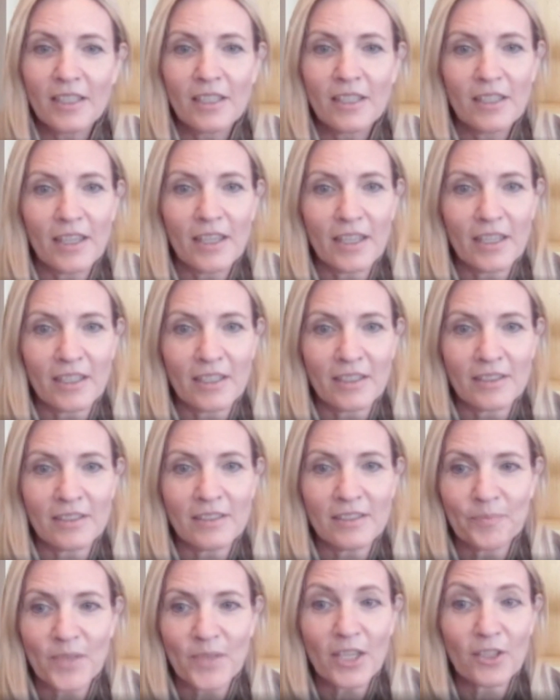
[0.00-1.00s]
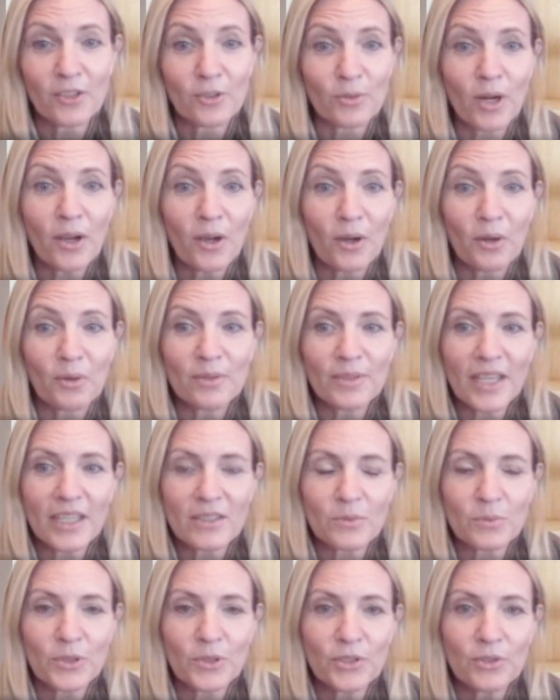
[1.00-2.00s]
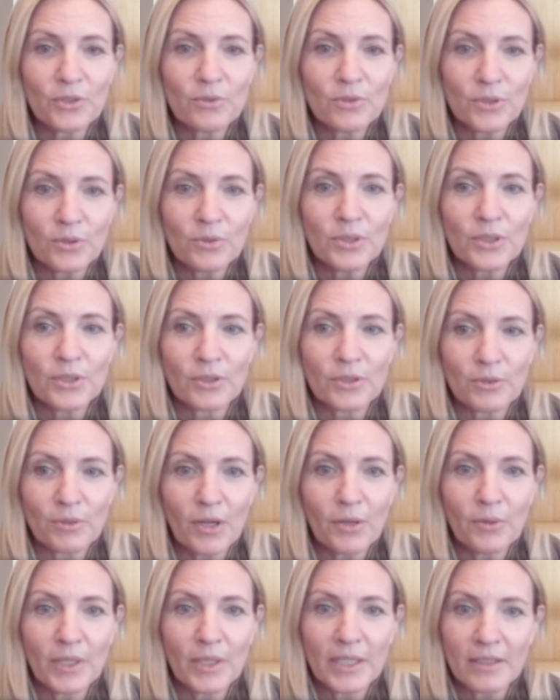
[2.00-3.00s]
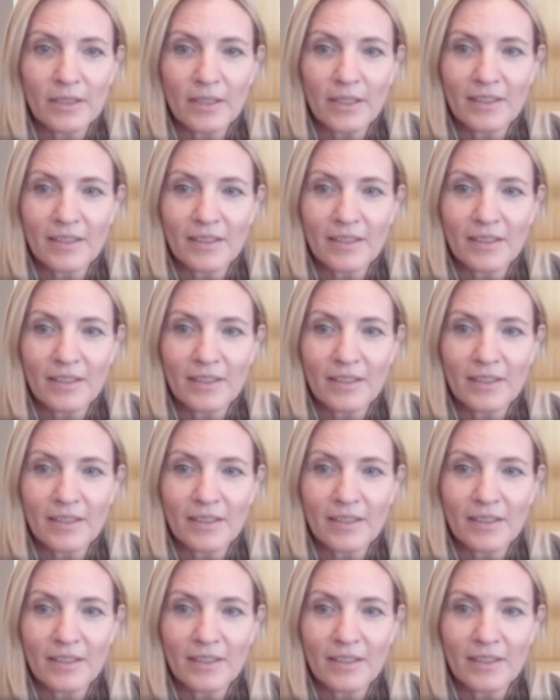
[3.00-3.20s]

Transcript: and grow. That's where you do your growing,